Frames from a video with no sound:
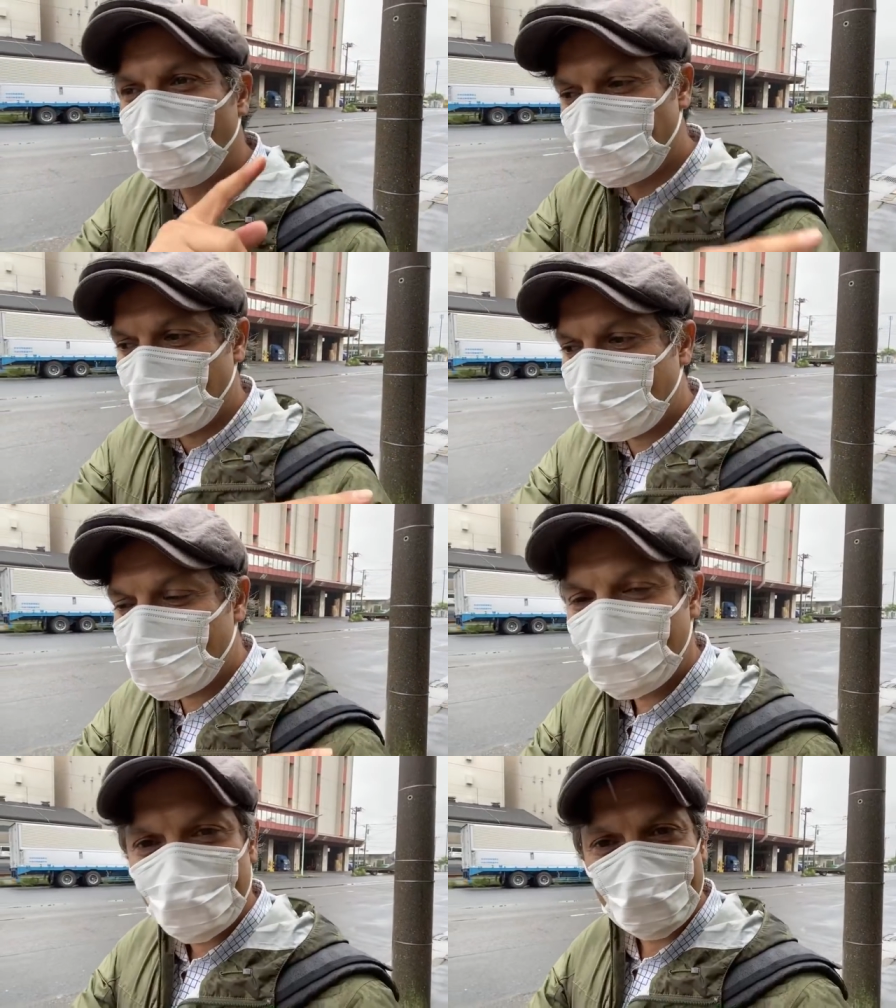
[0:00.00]
over
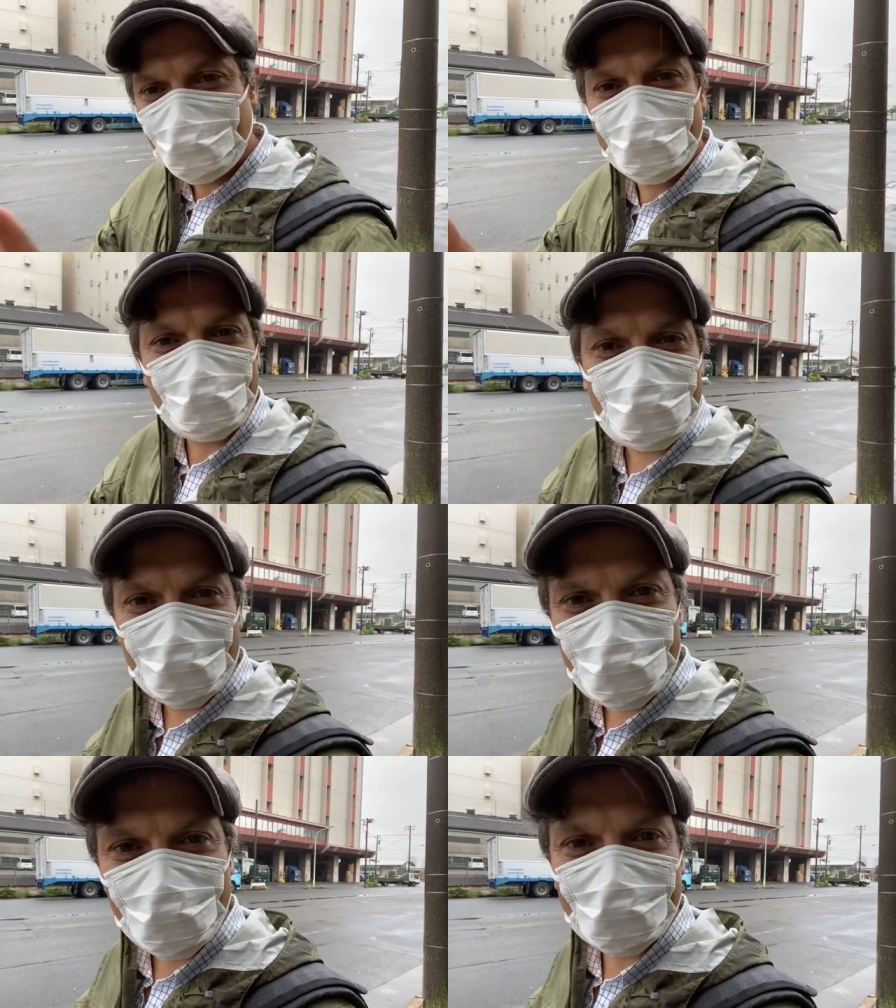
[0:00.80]
there, no
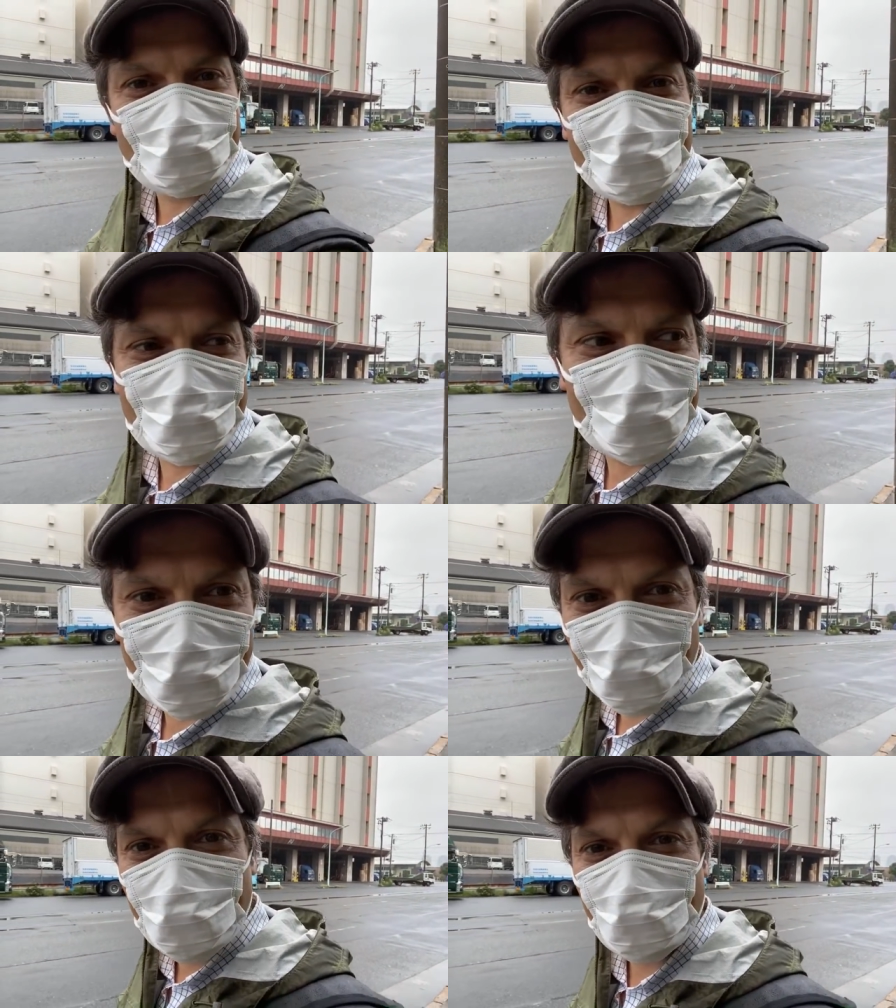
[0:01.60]
social
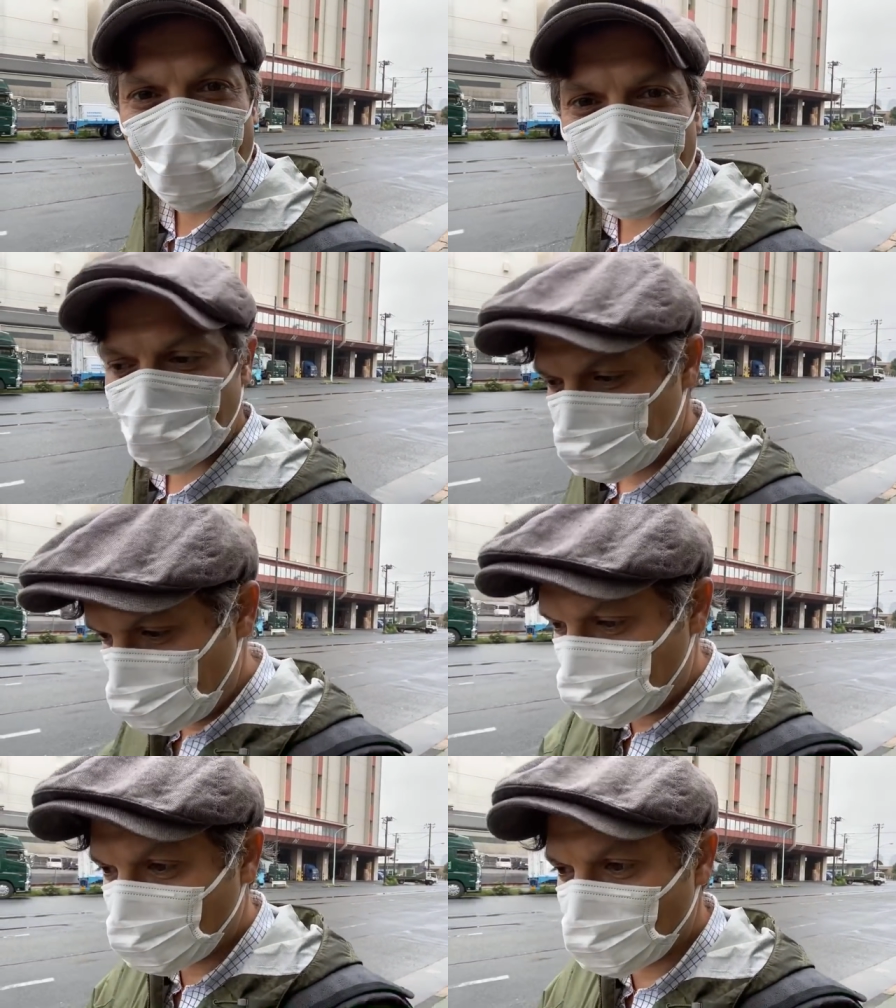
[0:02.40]
distancing whatsoever.
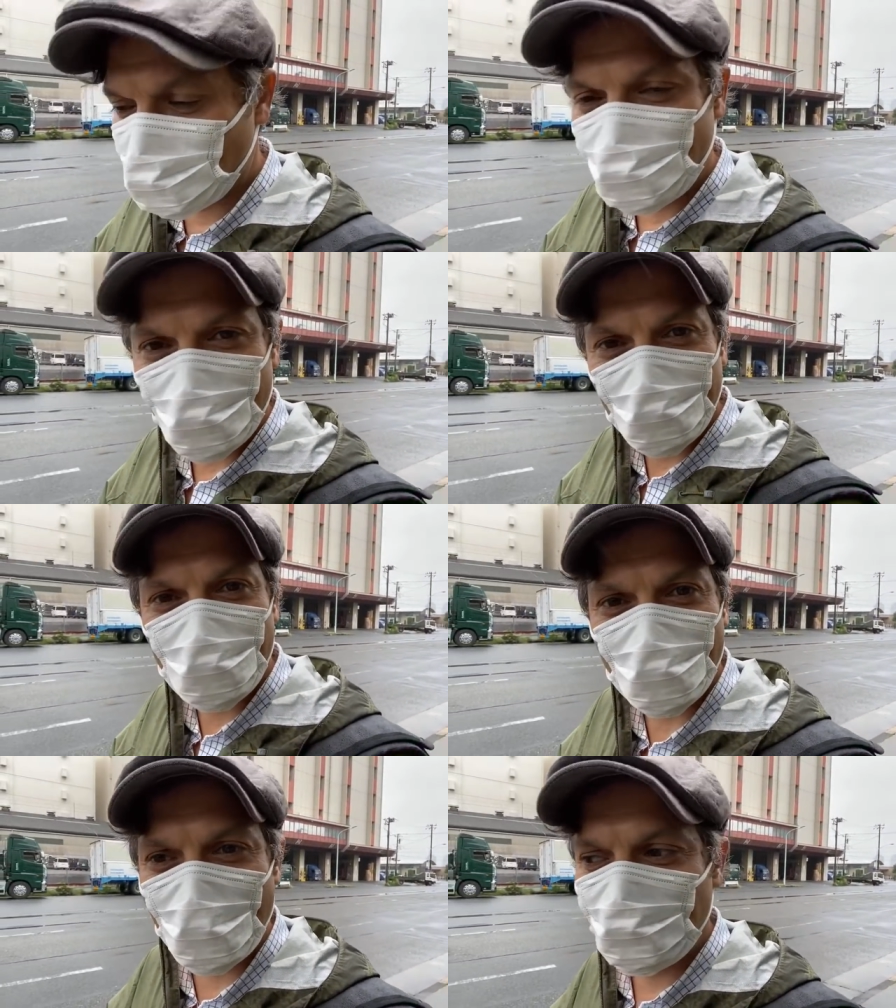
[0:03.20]
People are really
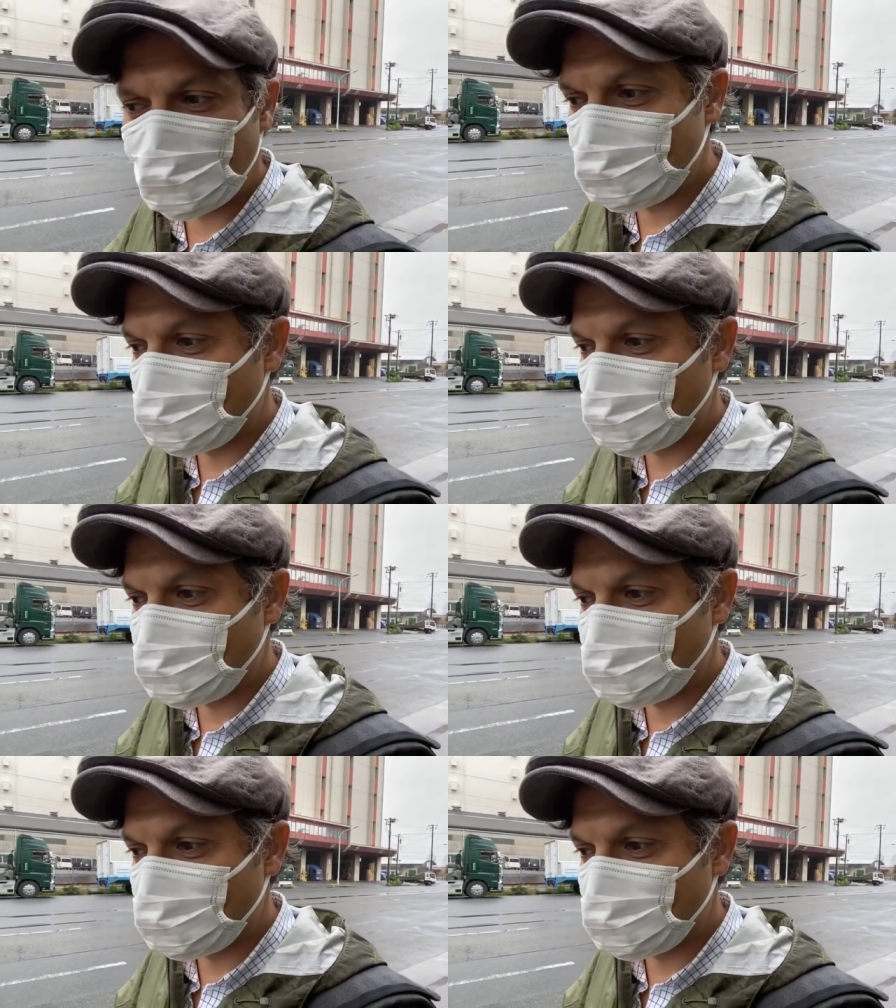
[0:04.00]
crammed in